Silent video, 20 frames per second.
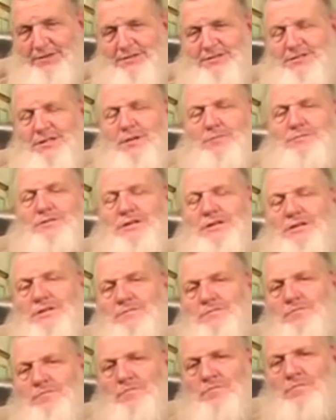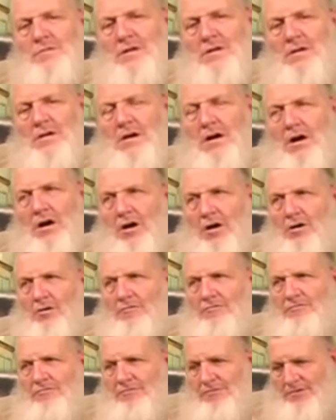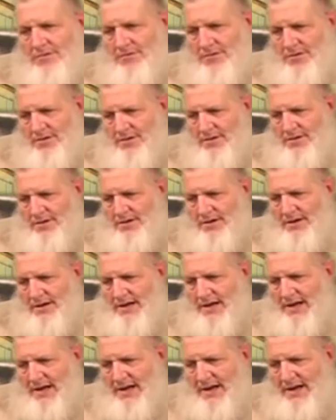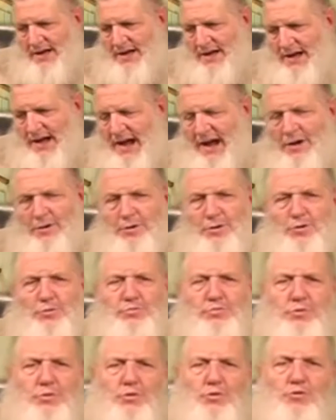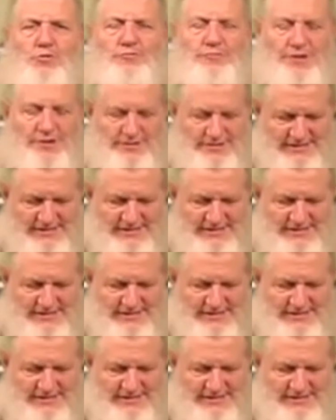subject of how do you prove there's